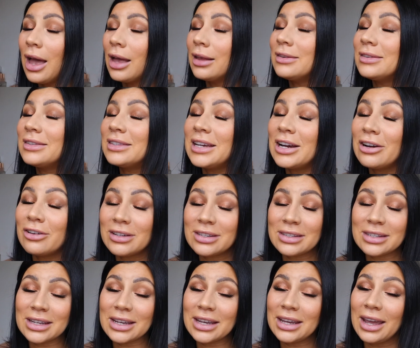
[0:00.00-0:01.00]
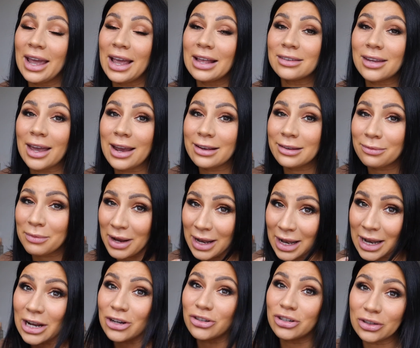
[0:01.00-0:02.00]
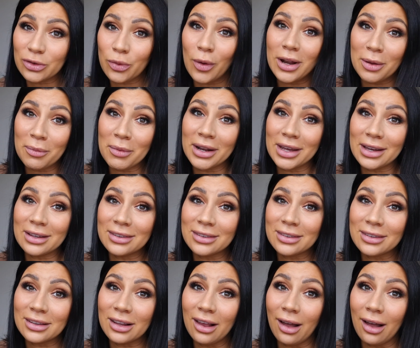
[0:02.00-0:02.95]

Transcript: Seriously, it takes me literally 20 minutes.